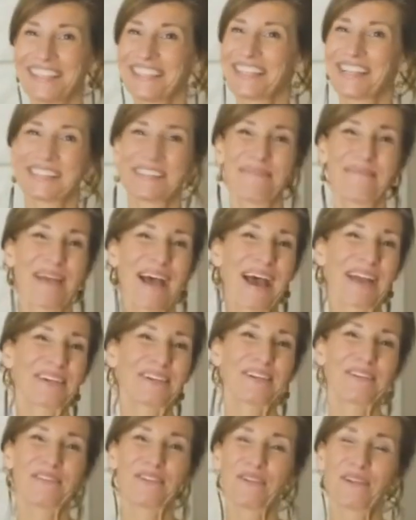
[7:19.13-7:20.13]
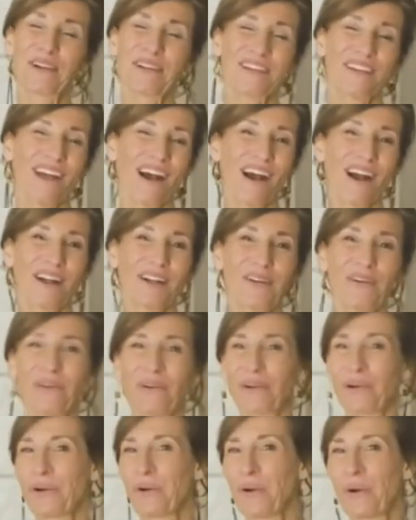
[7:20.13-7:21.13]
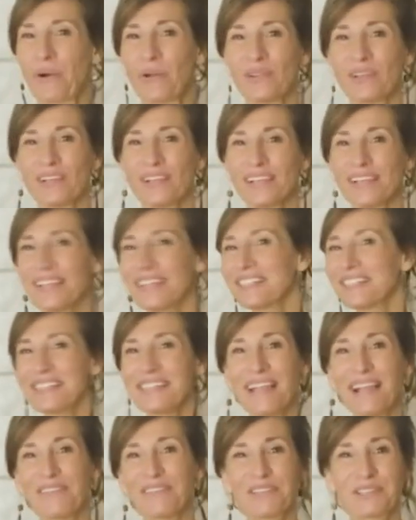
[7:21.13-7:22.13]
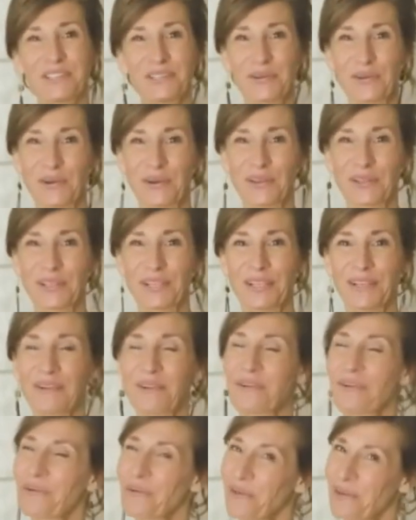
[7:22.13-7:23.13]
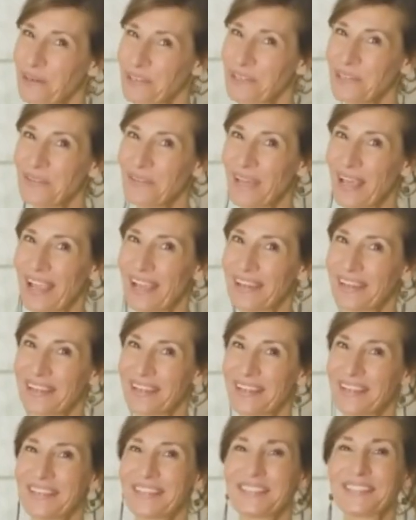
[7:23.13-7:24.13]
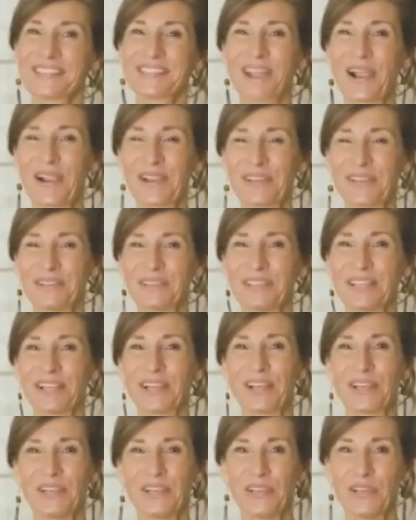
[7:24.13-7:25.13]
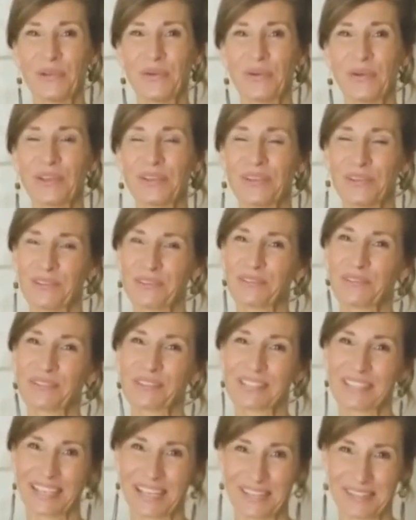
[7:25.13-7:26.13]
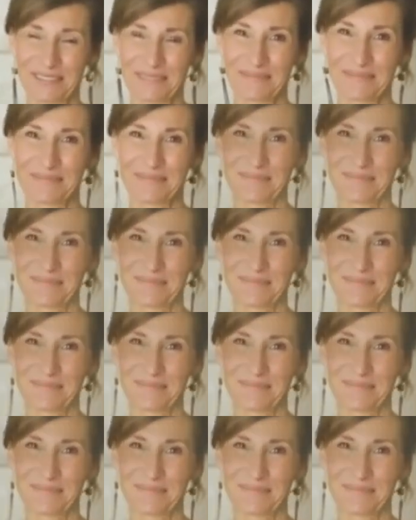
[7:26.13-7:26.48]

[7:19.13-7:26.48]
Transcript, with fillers: It doesn't matter if you are young or old, it's never too early or too late to start using a new useful skill.